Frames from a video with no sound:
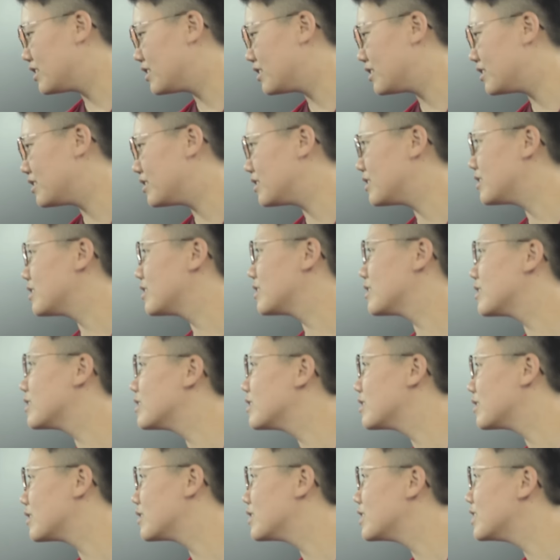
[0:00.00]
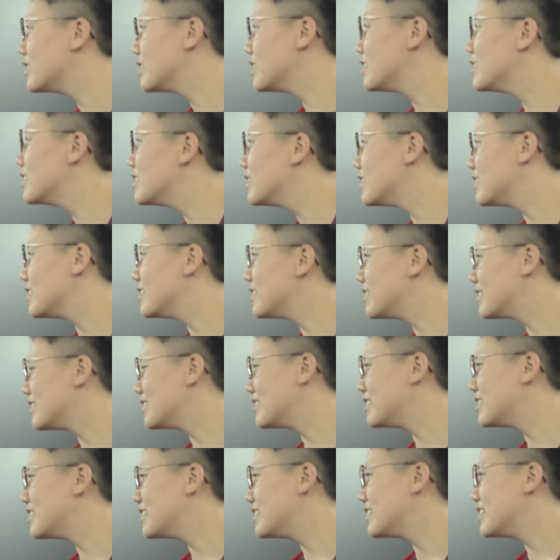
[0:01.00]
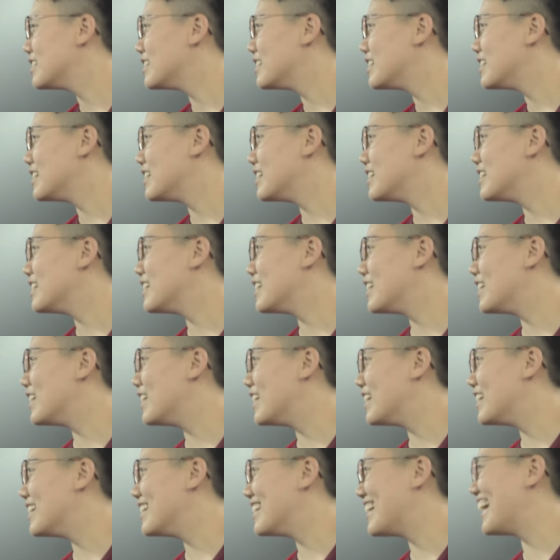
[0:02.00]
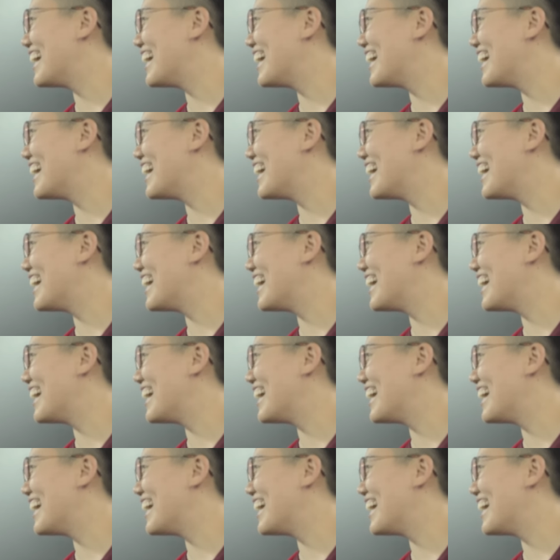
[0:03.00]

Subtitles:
[no speech]